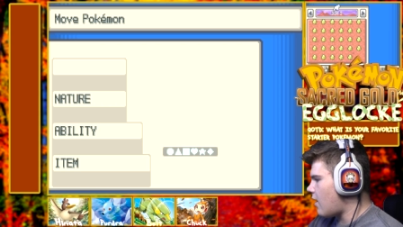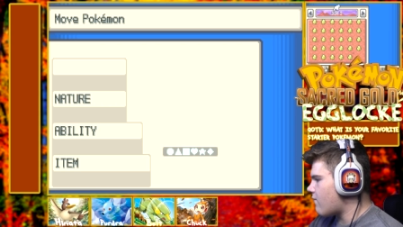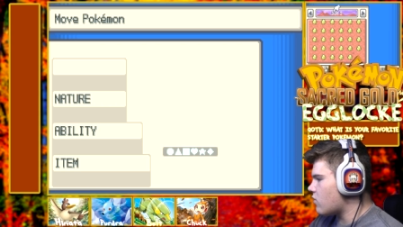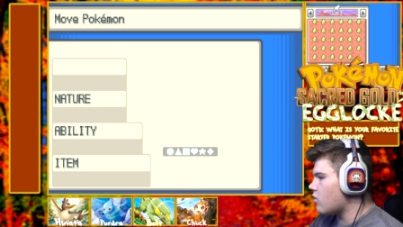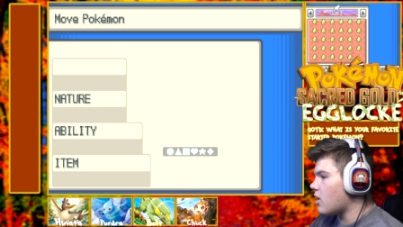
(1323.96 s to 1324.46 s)

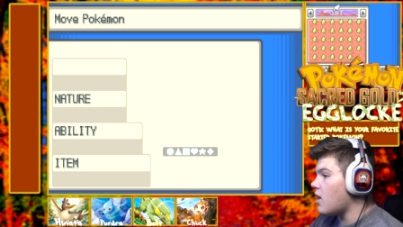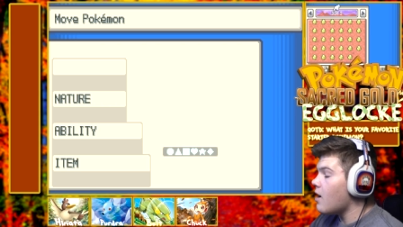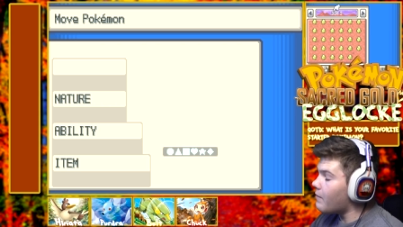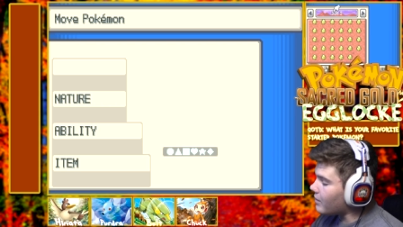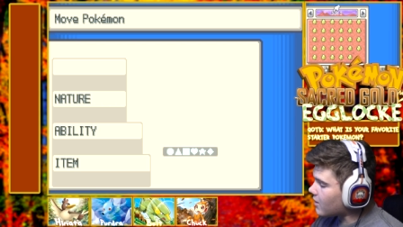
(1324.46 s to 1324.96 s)
have 30,
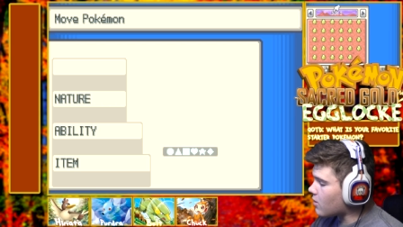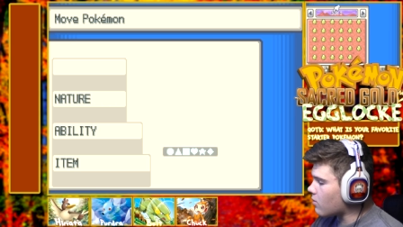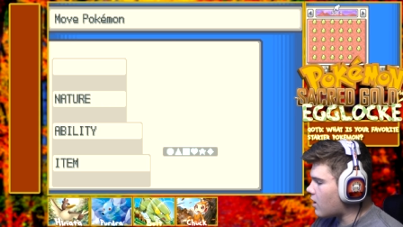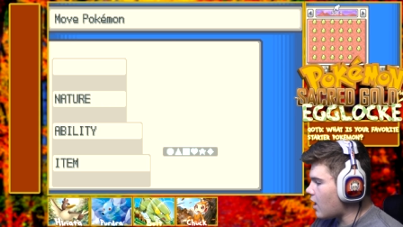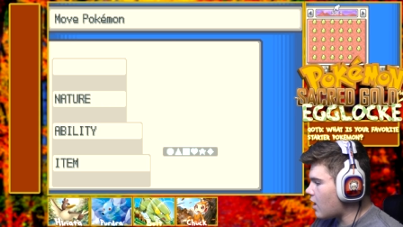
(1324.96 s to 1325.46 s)
but that's
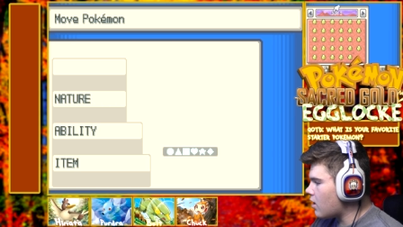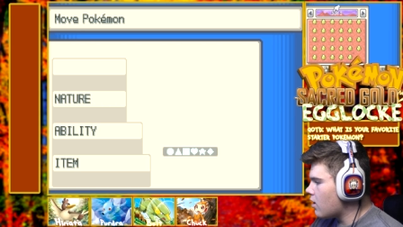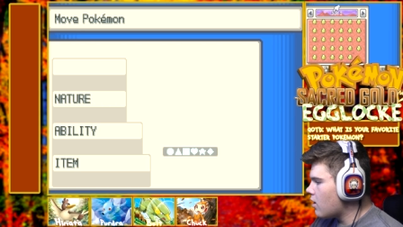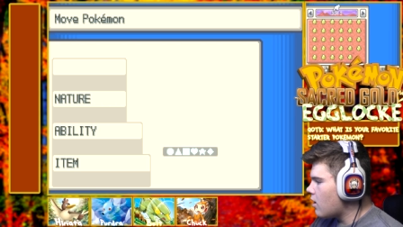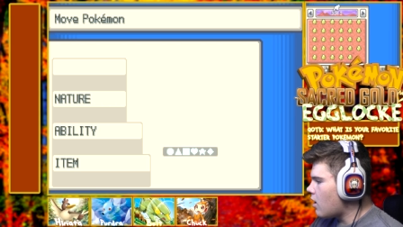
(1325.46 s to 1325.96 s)
okay.
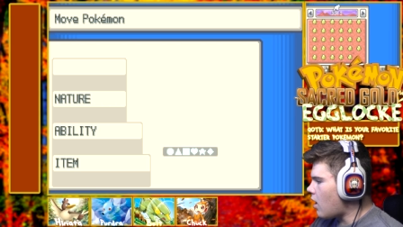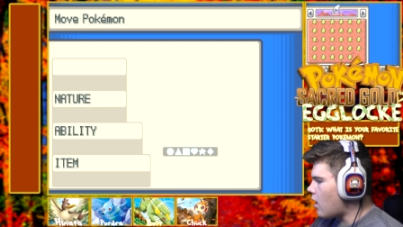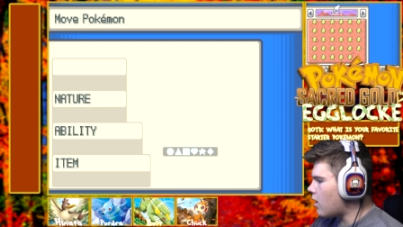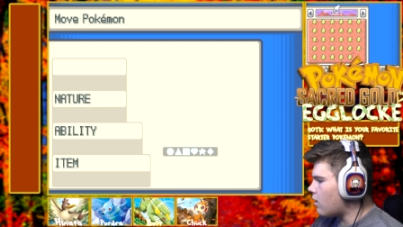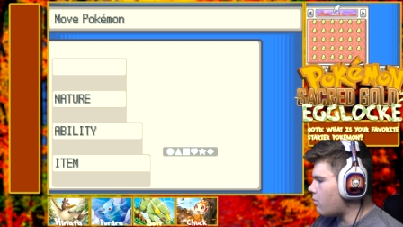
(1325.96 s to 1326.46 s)

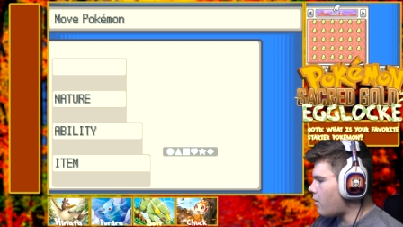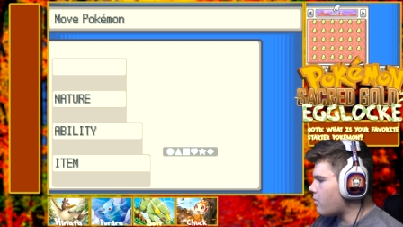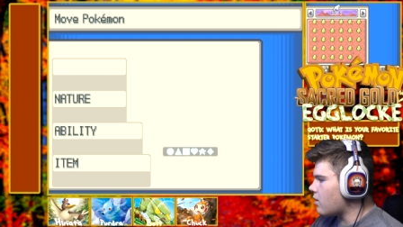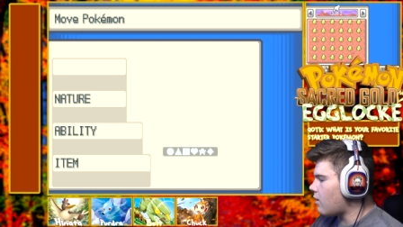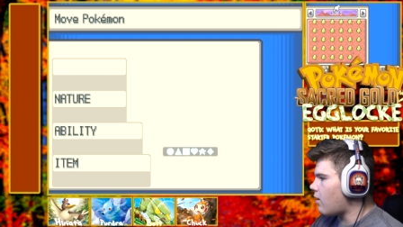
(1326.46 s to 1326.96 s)
Um, I'm
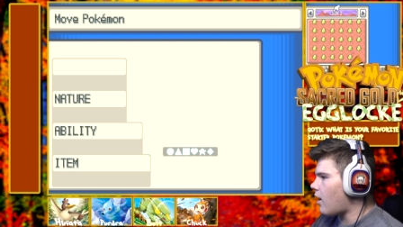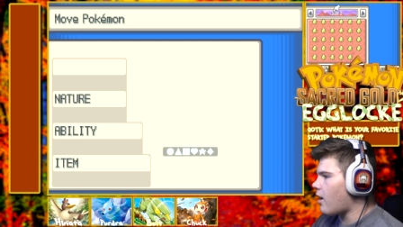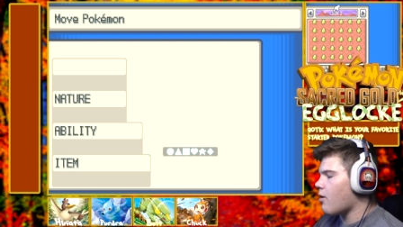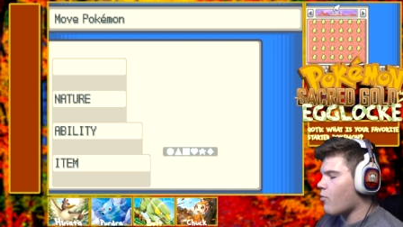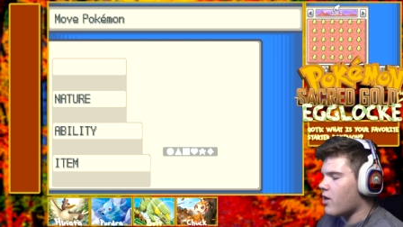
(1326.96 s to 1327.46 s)
gonna,
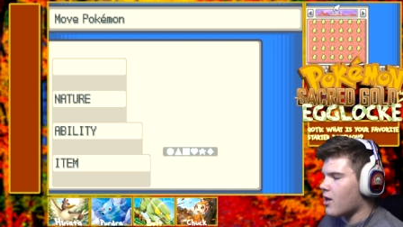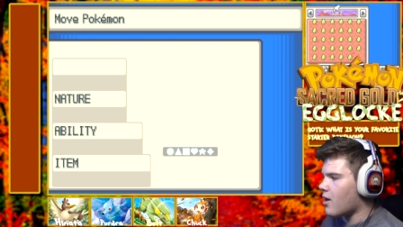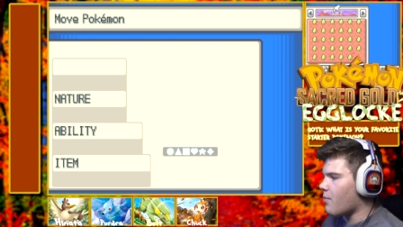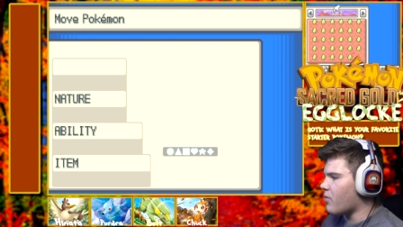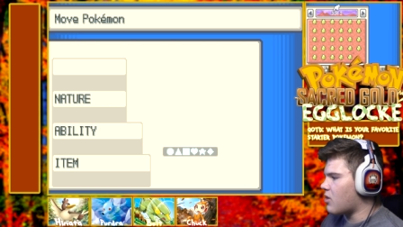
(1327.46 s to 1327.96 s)
I, we
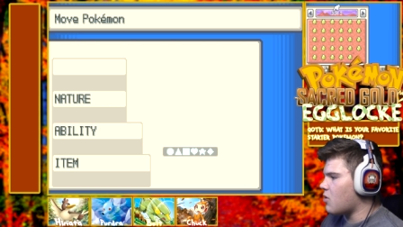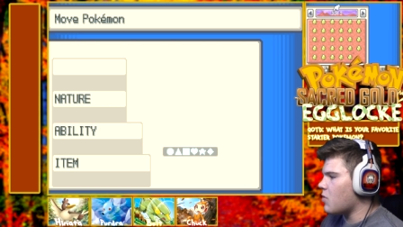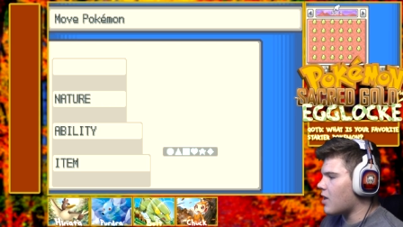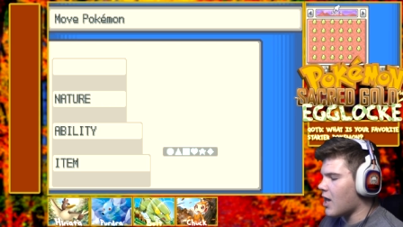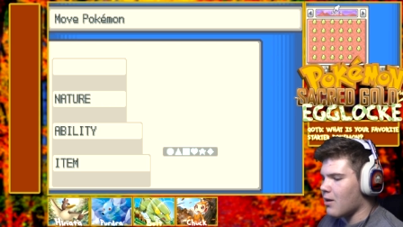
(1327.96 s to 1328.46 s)
ended up with 2
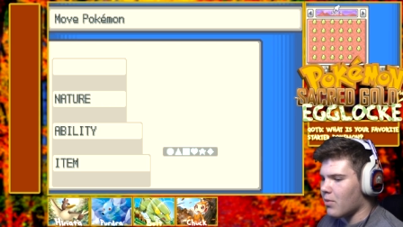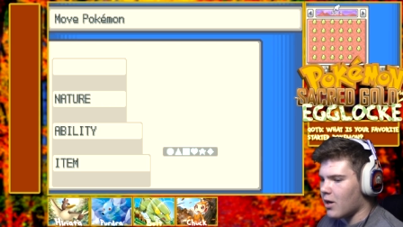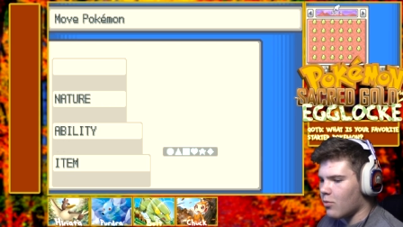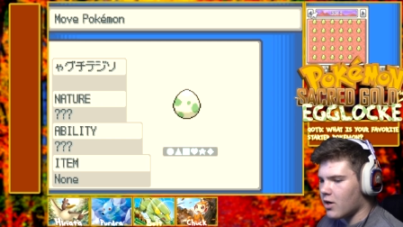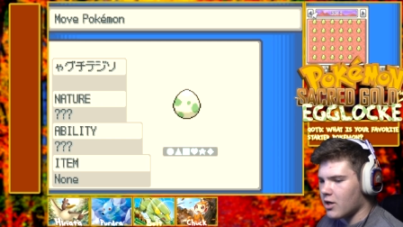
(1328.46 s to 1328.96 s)
again, but
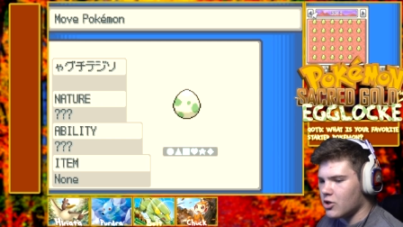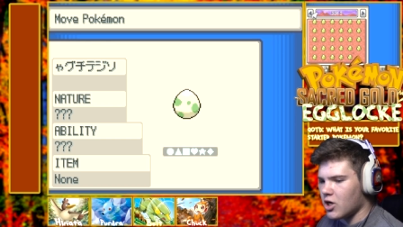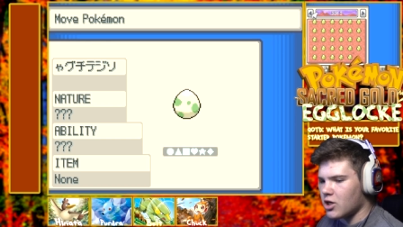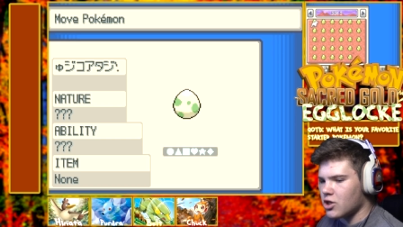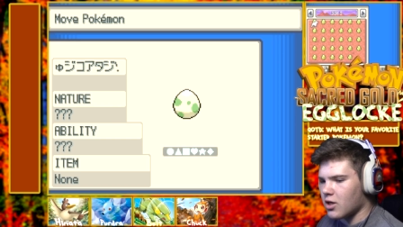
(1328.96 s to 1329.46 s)
I wanted to
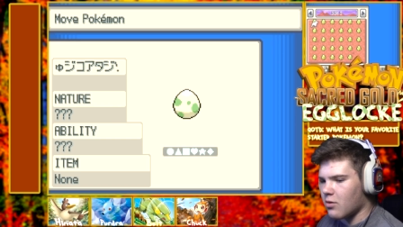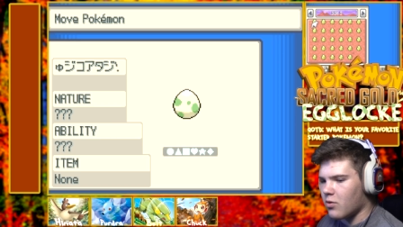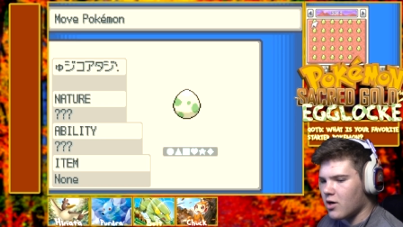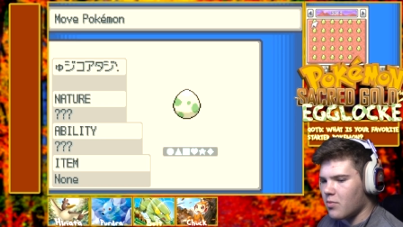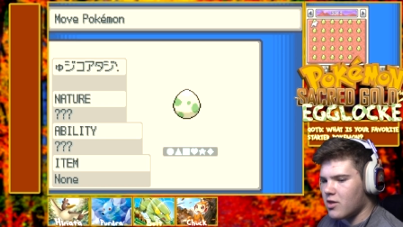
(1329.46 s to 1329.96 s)
change it, so
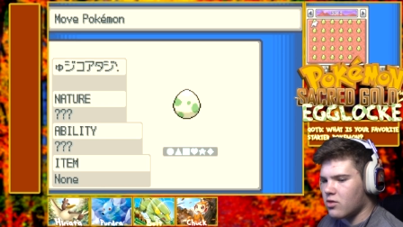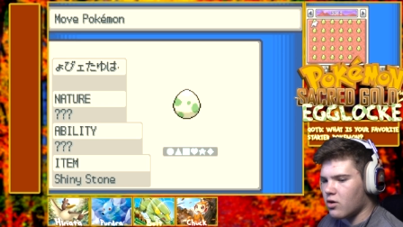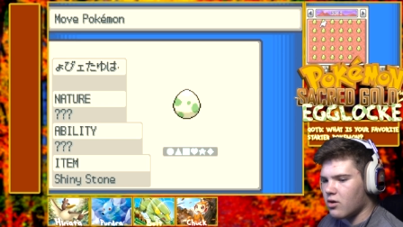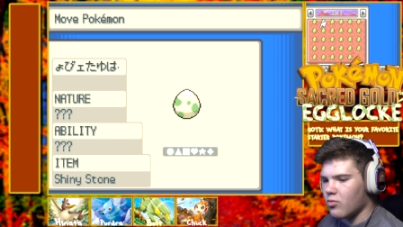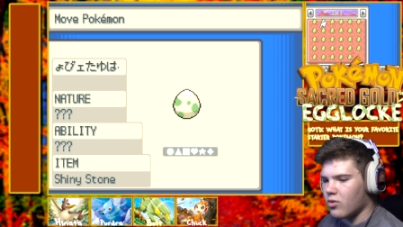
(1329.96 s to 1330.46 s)
we're gonna be,
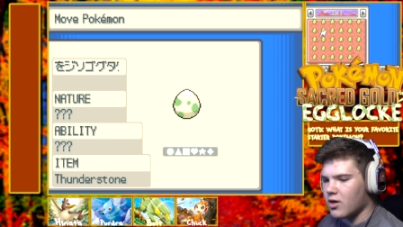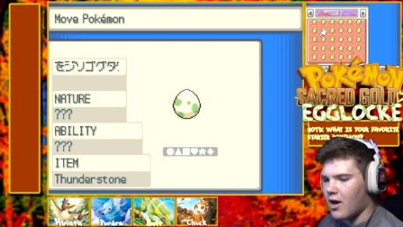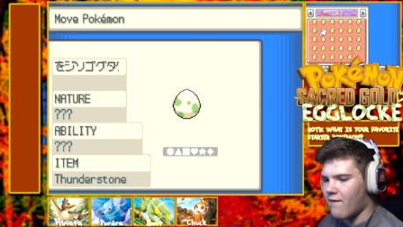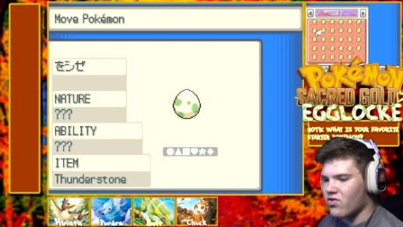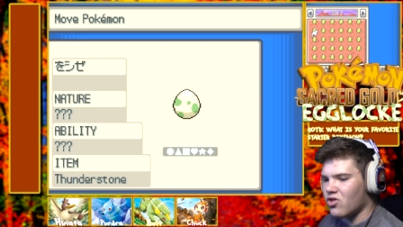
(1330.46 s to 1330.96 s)
thir we're gonna
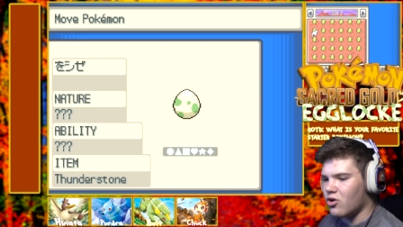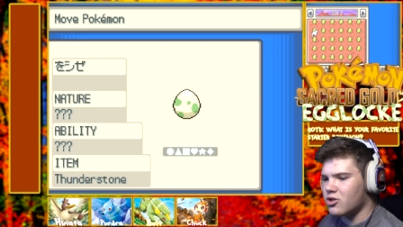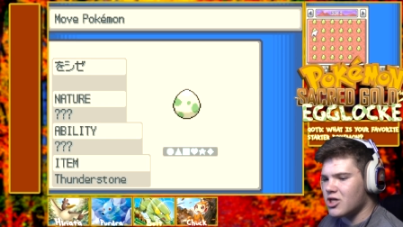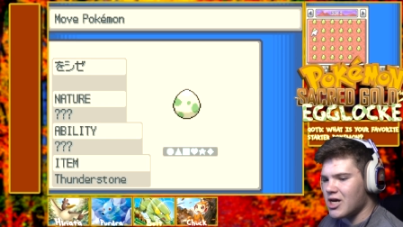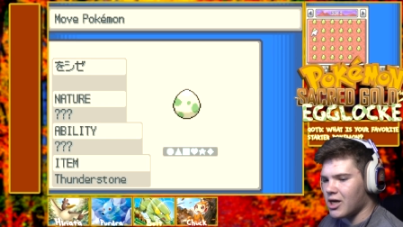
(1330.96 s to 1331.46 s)
have
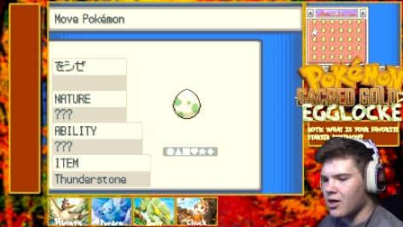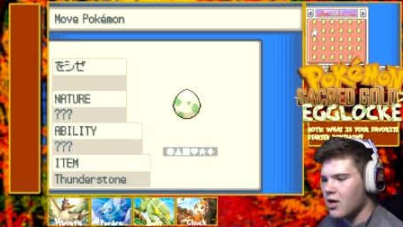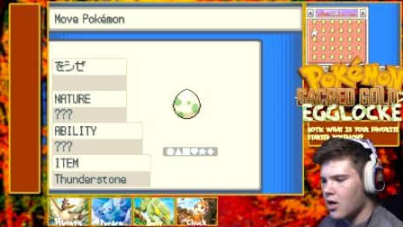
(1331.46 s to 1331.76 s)
13.